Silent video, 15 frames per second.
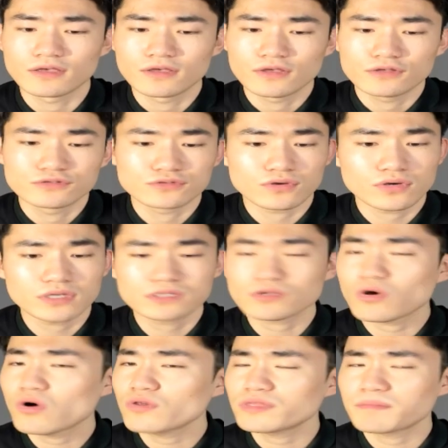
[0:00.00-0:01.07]
So it's
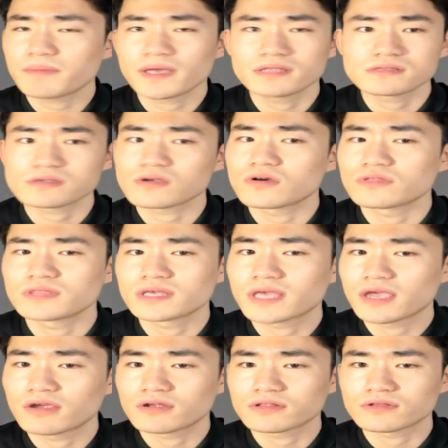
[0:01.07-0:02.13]
all depending on the
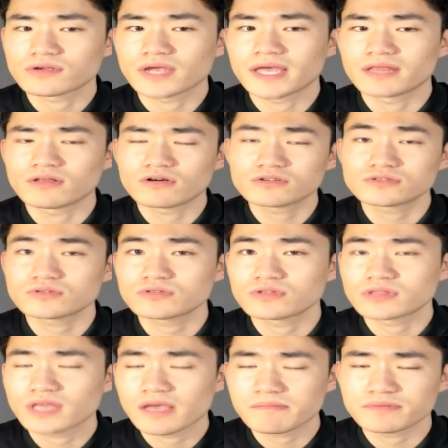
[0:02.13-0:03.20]
character, and also the
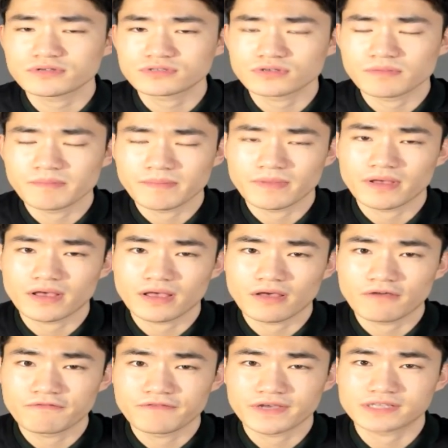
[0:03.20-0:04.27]
temperature
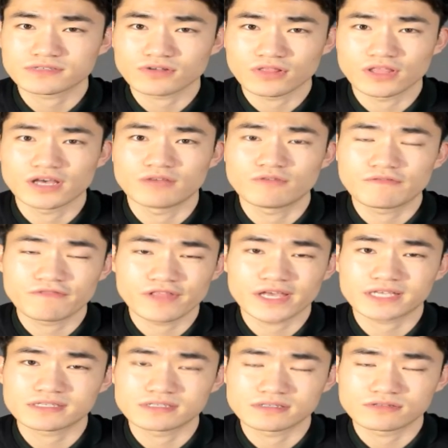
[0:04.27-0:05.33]
affects a lot,
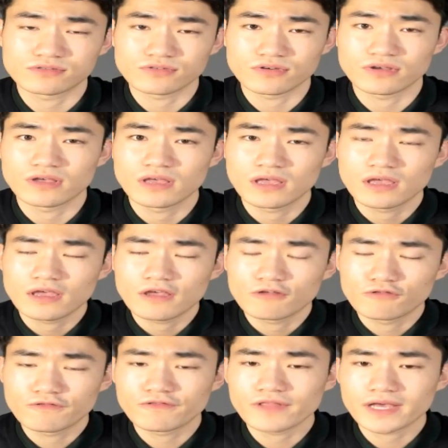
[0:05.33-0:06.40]
reflects
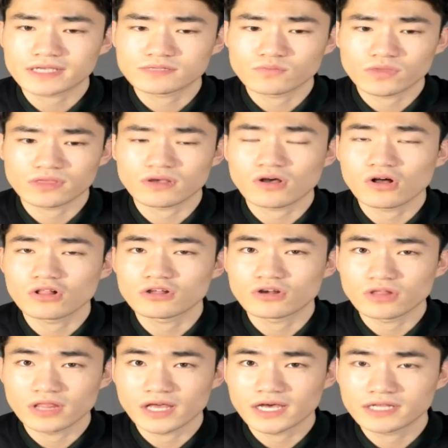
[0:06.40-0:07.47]
with the color a
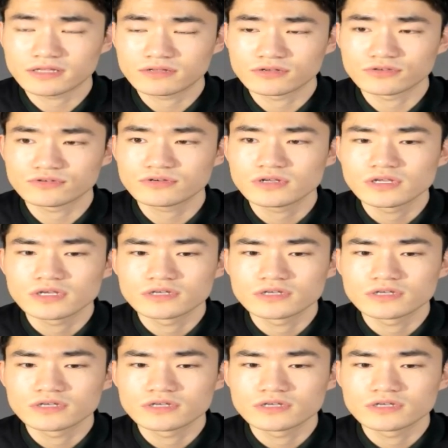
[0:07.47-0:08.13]
lot too.